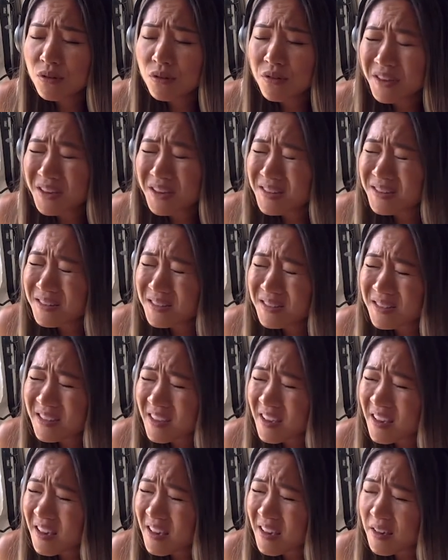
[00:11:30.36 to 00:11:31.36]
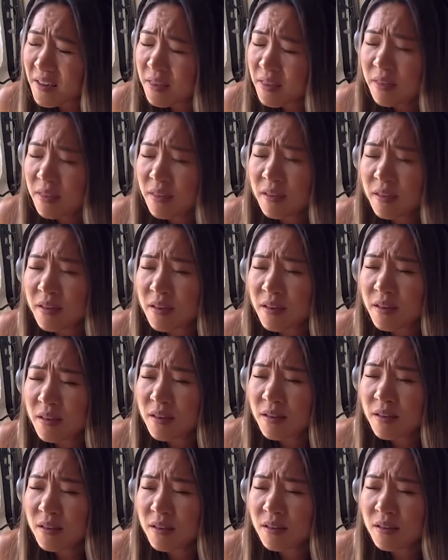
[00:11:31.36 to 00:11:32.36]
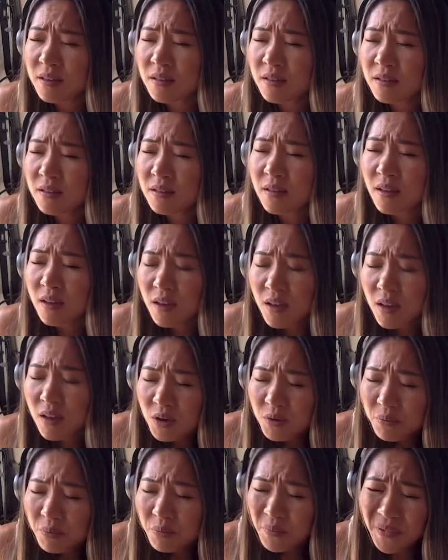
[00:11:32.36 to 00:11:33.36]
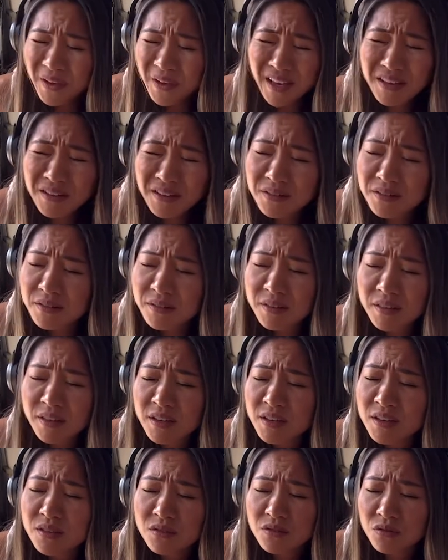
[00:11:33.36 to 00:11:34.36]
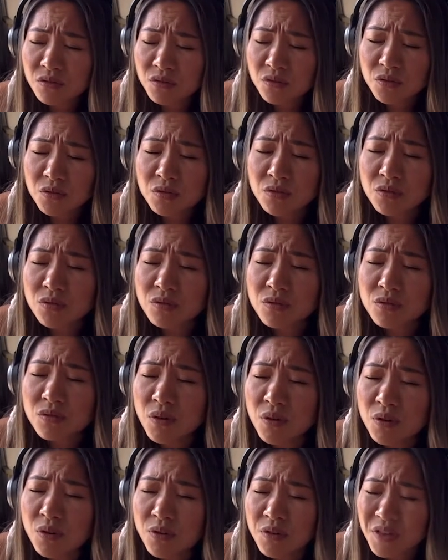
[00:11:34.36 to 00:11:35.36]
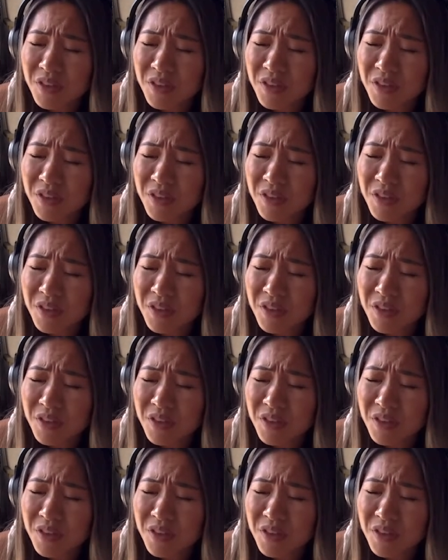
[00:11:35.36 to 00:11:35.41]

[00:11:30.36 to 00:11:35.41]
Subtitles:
There's nothing better than you, Lord.